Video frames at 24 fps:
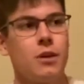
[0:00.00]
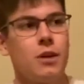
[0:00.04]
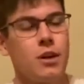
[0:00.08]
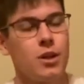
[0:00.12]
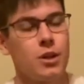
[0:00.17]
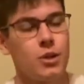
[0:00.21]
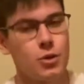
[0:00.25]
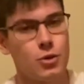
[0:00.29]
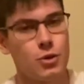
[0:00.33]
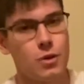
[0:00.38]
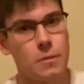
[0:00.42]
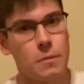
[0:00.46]
You
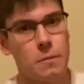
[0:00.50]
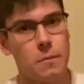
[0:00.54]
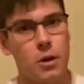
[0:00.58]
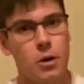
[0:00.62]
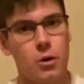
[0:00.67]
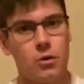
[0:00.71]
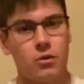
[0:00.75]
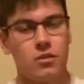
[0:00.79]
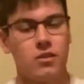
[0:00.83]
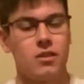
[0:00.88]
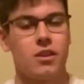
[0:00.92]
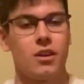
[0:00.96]
can
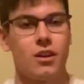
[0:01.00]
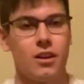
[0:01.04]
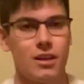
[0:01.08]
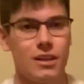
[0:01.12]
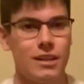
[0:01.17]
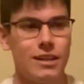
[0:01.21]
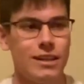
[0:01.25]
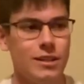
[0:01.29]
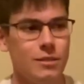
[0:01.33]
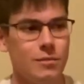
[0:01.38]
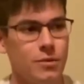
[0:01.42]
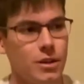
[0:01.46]
post it on
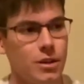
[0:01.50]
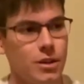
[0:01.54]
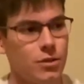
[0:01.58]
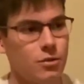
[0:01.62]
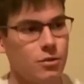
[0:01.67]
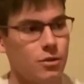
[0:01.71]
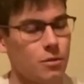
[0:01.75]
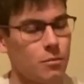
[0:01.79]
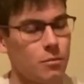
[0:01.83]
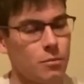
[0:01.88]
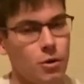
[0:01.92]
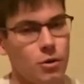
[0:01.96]
eBay. You can
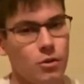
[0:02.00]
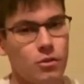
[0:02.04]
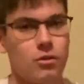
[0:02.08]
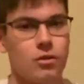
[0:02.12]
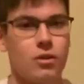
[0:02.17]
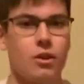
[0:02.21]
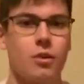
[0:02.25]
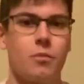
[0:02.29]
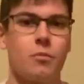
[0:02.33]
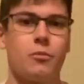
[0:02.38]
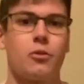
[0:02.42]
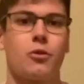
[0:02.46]
post it
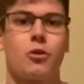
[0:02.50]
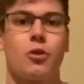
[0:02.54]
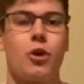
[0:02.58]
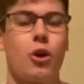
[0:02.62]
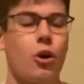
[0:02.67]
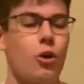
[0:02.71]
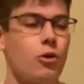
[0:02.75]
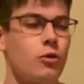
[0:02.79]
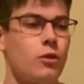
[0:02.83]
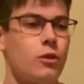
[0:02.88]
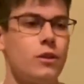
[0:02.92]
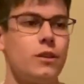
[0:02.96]
on
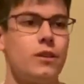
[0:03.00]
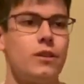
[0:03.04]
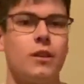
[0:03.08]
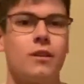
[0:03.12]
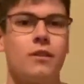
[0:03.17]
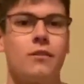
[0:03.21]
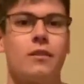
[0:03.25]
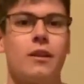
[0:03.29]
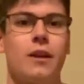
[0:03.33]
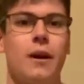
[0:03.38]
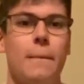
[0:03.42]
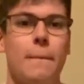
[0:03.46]
Mercari. It does
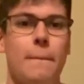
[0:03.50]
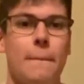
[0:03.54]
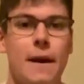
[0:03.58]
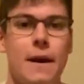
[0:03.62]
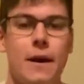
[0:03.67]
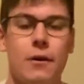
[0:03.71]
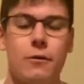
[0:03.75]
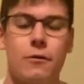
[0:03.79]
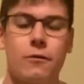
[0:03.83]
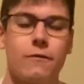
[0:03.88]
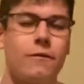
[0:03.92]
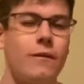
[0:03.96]
not matter.
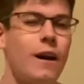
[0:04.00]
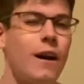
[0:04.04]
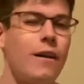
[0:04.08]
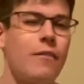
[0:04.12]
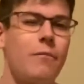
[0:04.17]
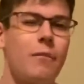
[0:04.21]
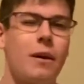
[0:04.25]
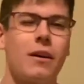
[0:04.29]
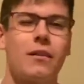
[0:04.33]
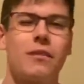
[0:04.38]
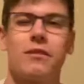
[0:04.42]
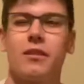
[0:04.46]
5
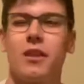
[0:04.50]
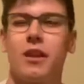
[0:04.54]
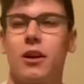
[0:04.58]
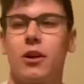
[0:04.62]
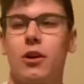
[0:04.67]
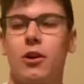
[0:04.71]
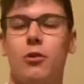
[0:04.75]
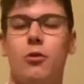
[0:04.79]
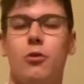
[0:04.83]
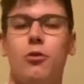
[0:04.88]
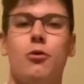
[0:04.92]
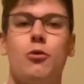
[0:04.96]
miles let
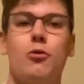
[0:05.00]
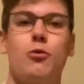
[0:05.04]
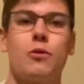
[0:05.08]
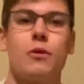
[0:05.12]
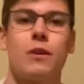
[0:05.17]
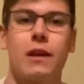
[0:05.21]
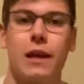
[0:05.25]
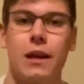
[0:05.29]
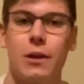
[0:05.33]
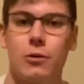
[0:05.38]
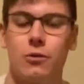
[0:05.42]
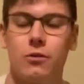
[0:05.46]
go. Who
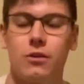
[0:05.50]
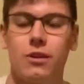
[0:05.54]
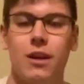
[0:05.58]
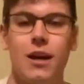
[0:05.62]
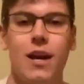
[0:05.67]
cares?